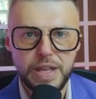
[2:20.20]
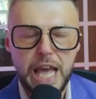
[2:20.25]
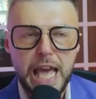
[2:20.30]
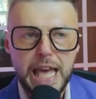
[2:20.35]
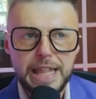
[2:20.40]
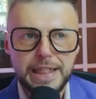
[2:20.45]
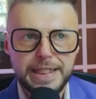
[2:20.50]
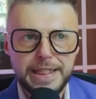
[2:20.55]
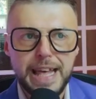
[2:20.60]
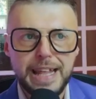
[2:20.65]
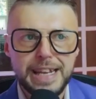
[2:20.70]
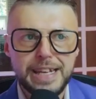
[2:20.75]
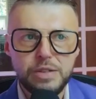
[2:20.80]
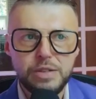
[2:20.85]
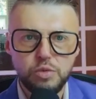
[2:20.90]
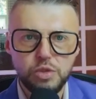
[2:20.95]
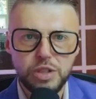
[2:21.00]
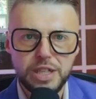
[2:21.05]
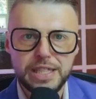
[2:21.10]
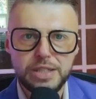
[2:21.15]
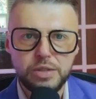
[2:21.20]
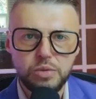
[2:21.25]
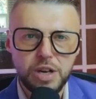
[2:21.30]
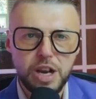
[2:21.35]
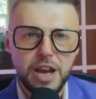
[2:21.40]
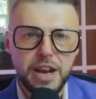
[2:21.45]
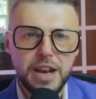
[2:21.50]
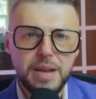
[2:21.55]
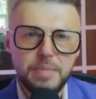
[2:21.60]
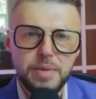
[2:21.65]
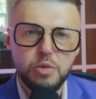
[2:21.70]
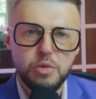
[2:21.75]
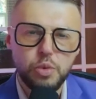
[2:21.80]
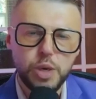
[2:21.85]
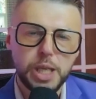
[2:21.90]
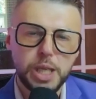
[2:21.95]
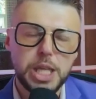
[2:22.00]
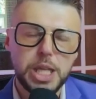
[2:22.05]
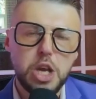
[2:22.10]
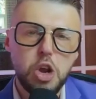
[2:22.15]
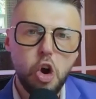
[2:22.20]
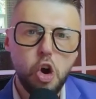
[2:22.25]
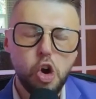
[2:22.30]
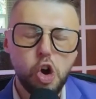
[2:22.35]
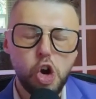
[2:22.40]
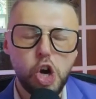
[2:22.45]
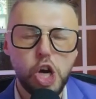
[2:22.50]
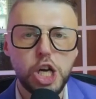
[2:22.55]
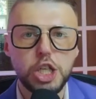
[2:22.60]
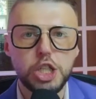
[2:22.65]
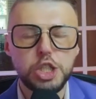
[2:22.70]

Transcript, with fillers: then it, it's going to be really hard